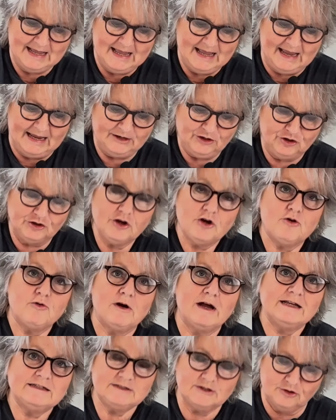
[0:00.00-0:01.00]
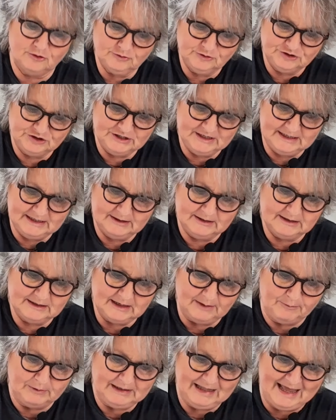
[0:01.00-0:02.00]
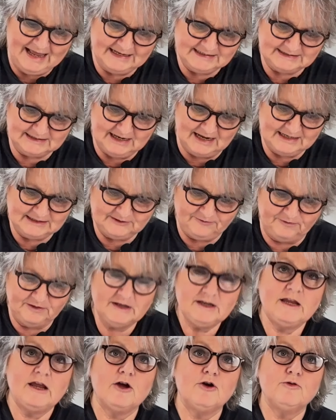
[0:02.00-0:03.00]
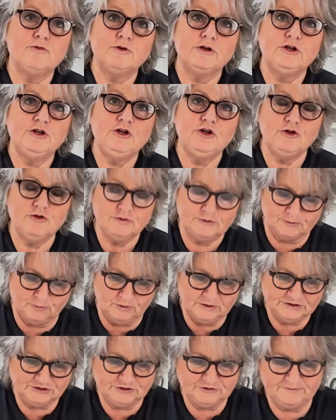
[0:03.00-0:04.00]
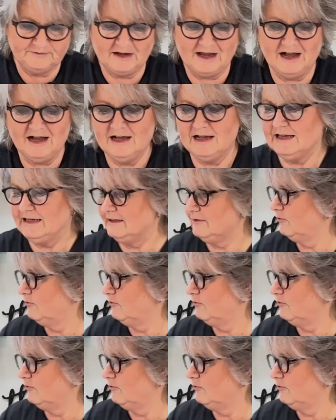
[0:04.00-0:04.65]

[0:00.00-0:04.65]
And you know, I told you in last night's video, use what you've got.